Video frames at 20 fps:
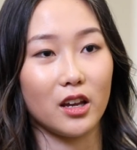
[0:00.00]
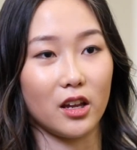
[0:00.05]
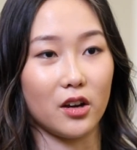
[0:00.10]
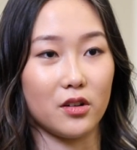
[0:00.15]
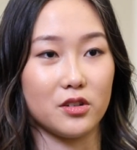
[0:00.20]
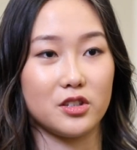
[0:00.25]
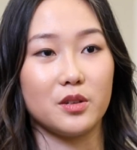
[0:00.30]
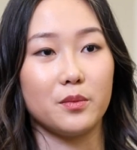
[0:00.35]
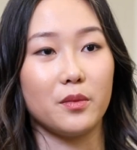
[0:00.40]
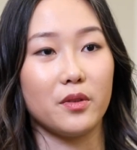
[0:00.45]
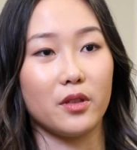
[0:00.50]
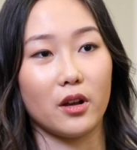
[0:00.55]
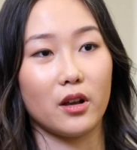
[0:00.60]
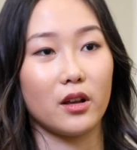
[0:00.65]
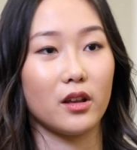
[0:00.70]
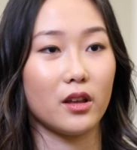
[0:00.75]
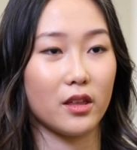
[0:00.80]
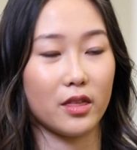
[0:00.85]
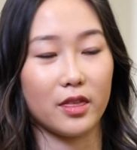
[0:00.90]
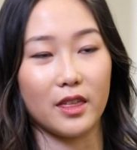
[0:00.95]
you know, some of the
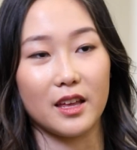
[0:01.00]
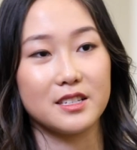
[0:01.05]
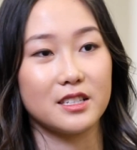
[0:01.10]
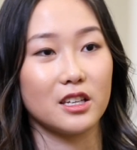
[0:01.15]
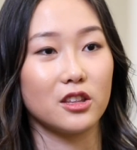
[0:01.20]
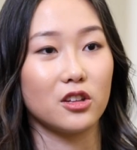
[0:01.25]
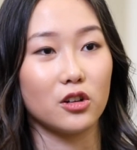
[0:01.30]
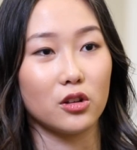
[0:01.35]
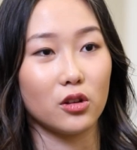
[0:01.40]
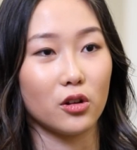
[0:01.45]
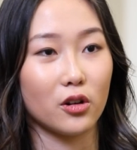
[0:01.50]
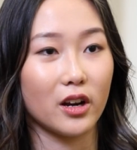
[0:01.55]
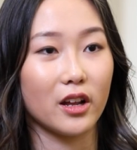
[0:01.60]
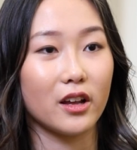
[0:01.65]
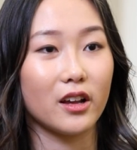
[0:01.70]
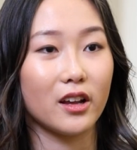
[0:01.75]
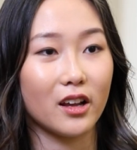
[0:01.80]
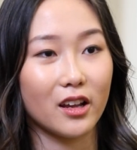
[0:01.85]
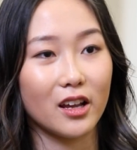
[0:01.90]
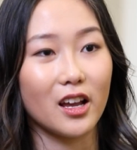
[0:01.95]
things that they're
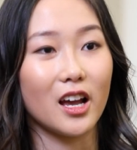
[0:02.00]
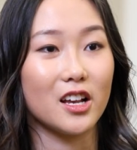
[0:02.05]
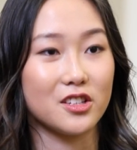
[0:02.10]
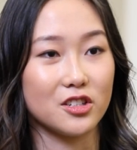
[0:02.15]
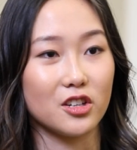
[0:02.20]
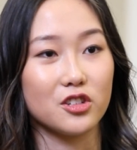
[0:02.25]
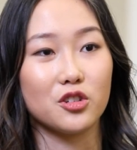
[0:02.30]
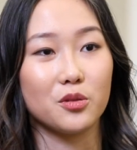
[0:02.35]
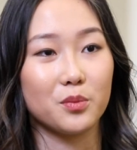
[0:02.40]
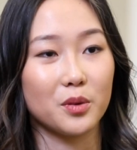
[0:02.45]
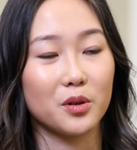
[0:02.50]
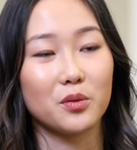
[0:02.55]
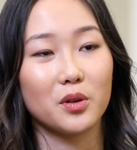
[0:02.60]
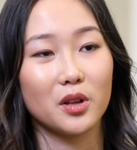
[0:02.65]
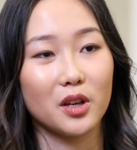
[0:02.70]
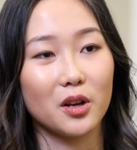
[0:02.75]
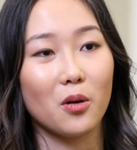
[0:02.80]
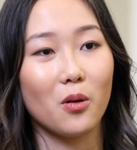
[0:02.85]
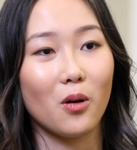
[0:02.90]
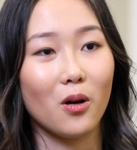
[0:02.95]
learning has also been
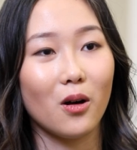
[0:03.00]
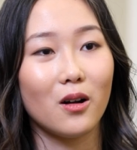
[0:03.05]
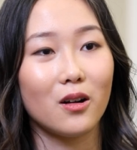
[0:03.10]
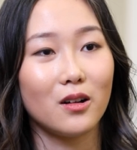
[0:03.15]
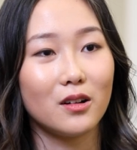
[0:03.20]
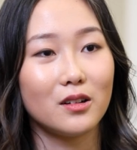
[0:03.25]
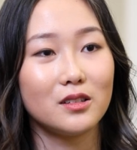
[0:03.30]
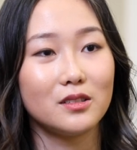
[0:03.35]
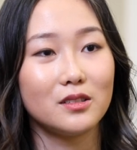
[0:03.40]
really cool.